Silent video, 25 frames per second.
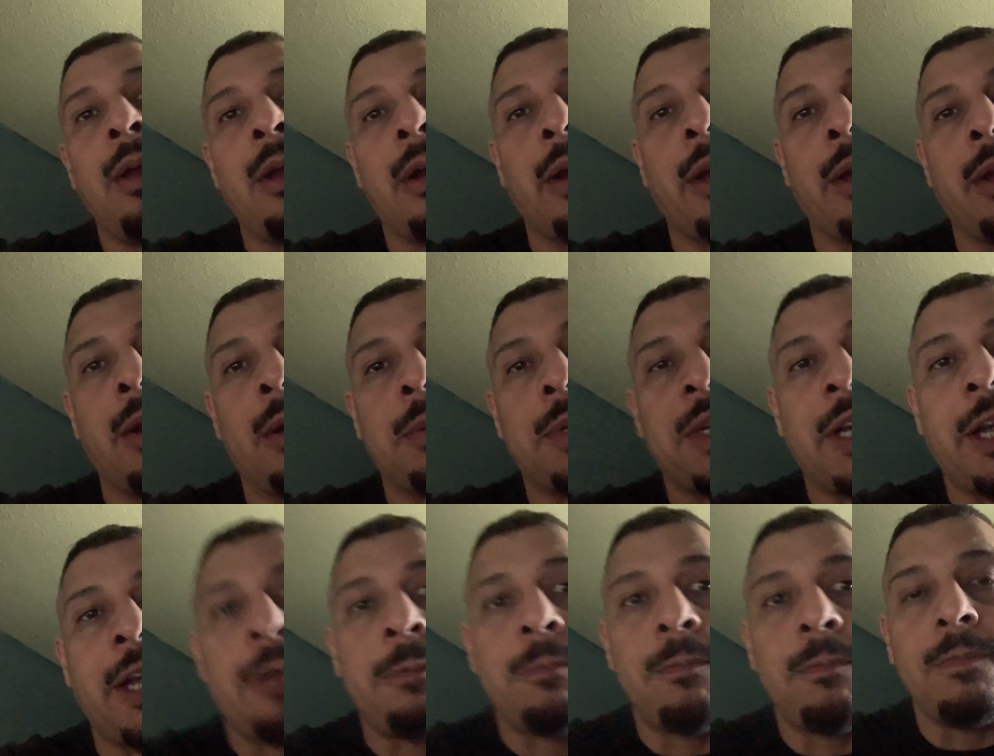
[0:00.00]
Like, you know what I'm
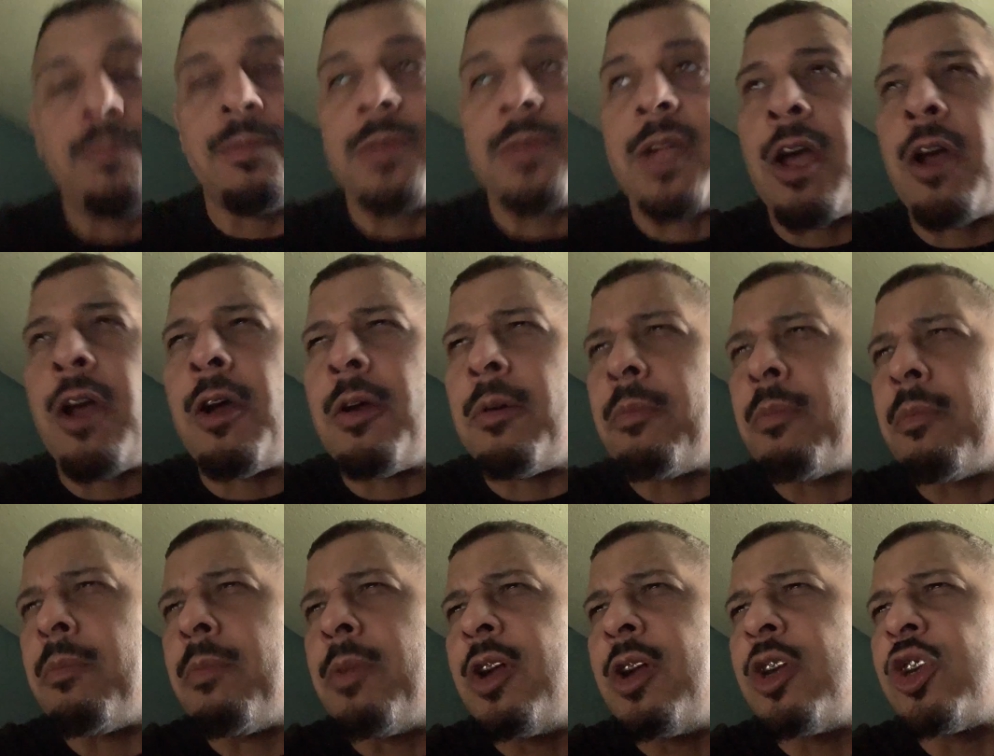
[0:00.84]
saying?
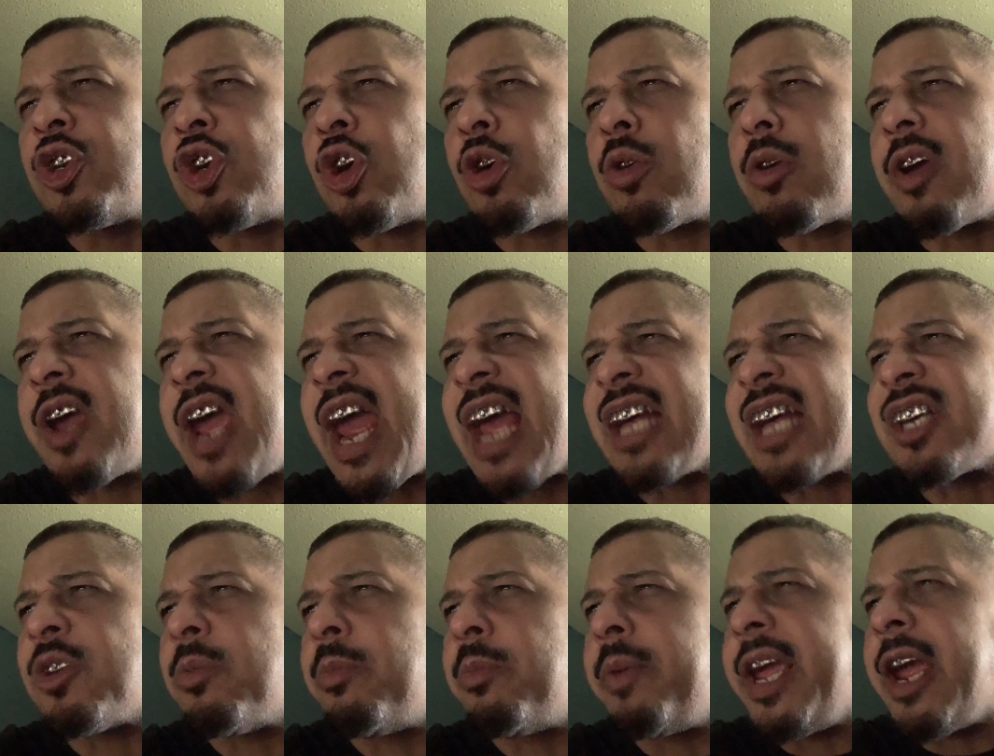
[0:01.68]
Um, took
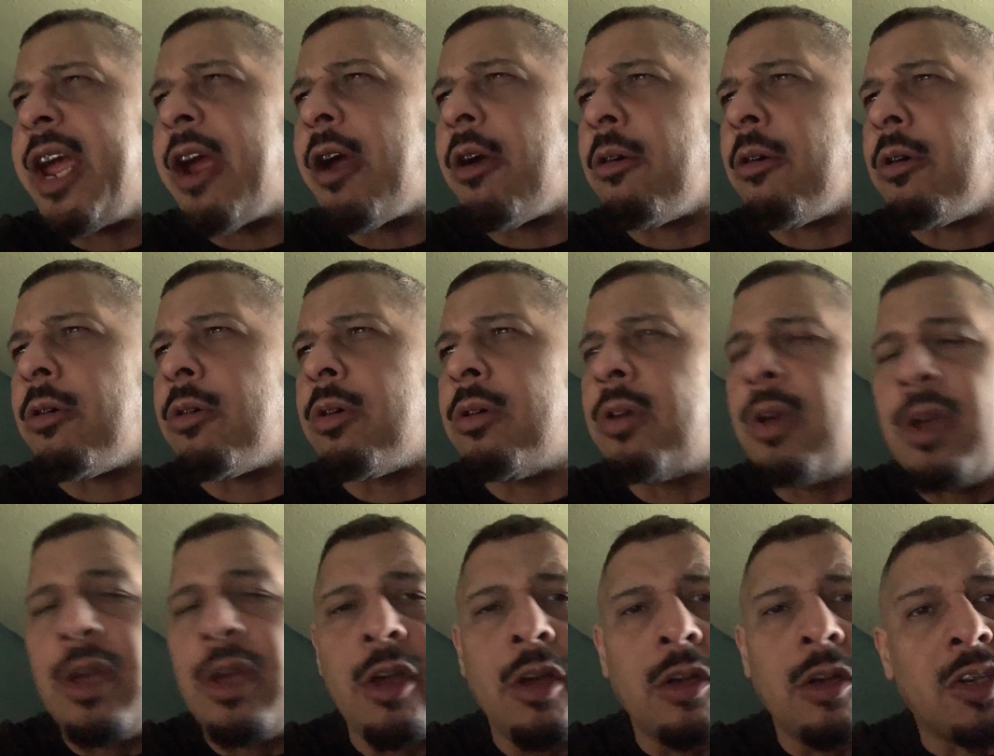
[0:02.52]
Casimero.
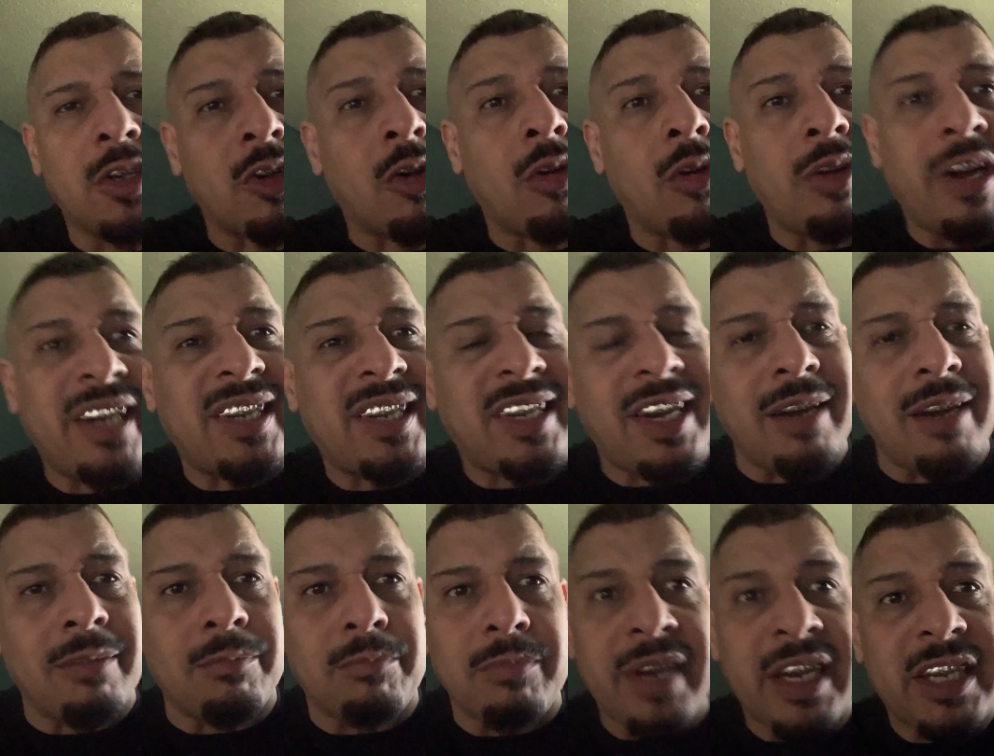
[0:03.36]
So let's
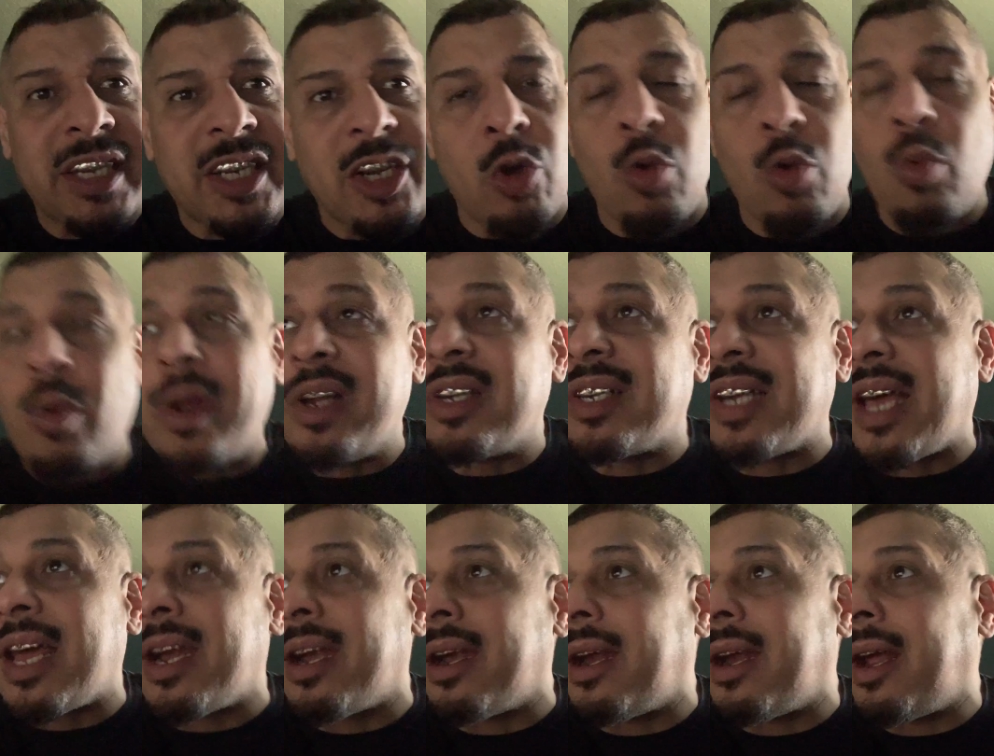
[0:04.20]
see. Let's see who wins
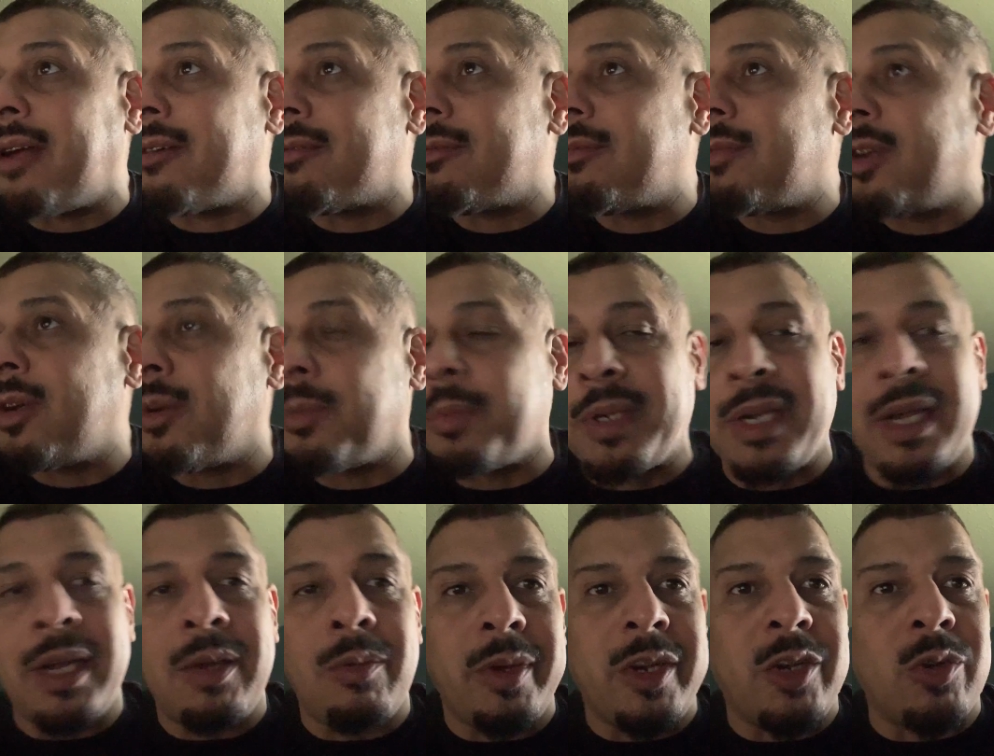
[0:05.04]
out of that. You know what I'm
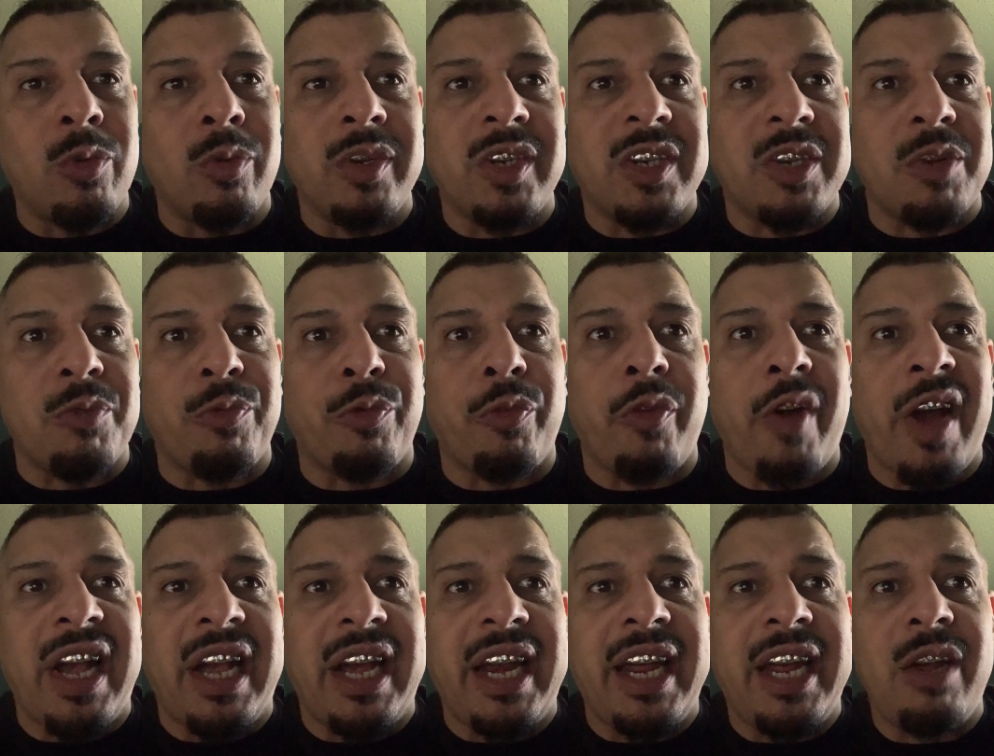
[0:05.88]
saying? We're doing some
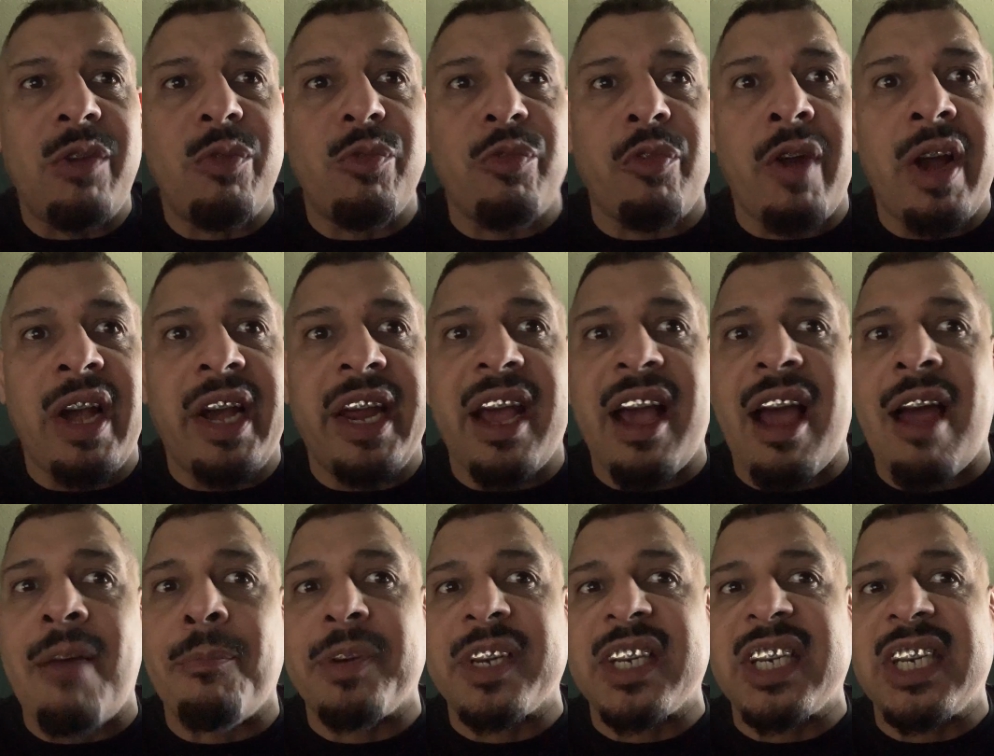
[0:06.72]
friendly, friendly
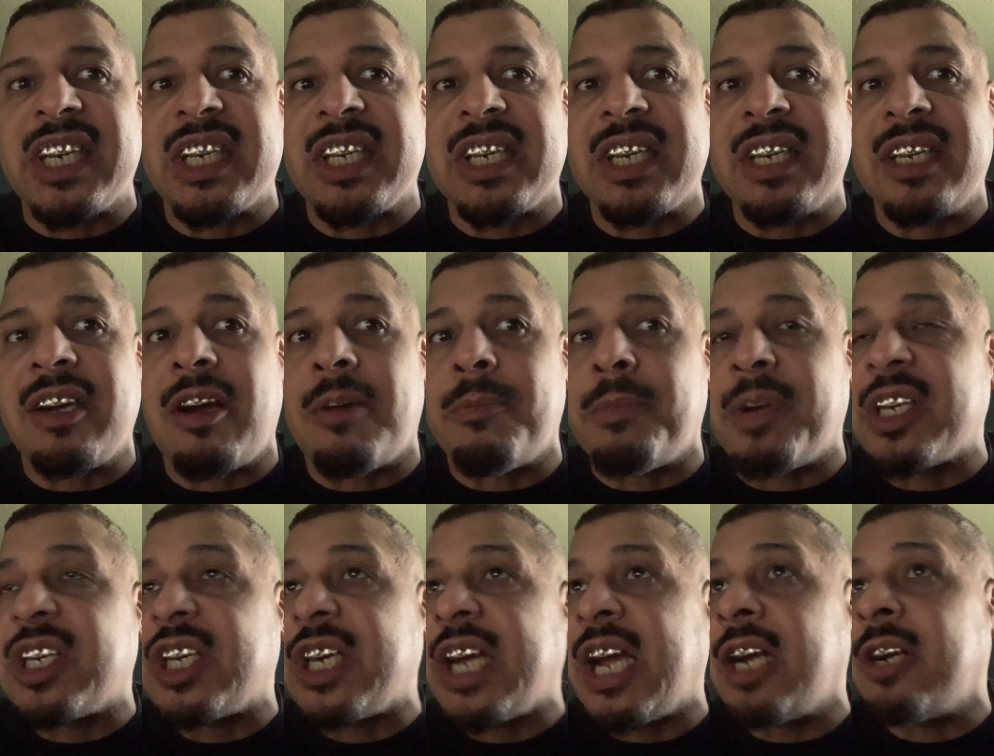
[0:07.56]
competition on
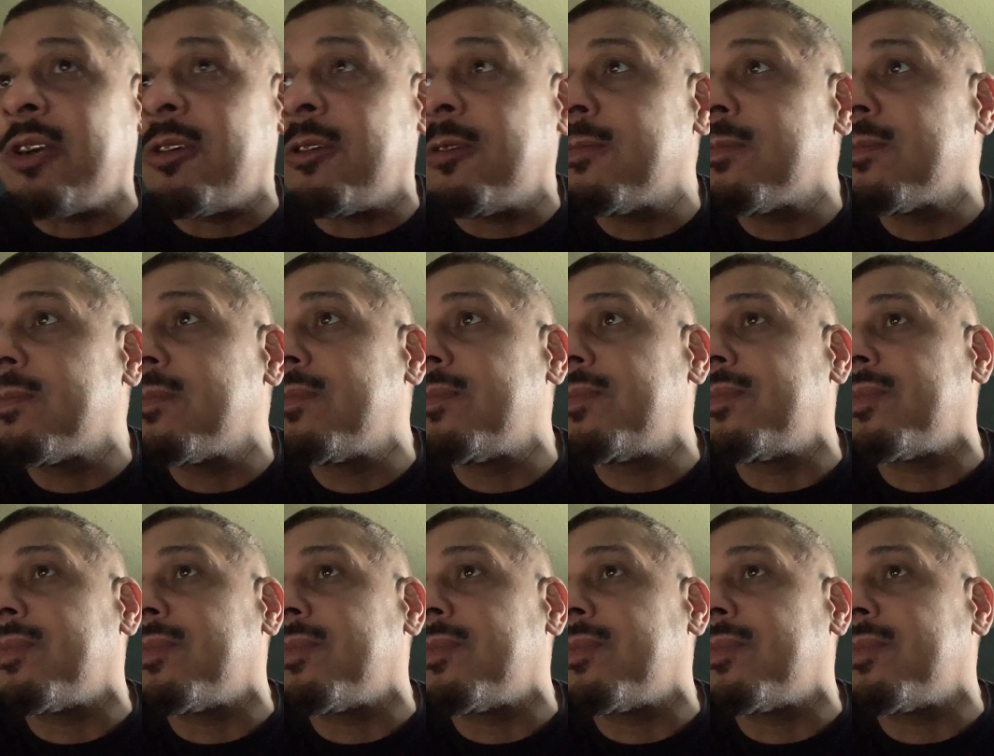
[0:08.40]
my channel.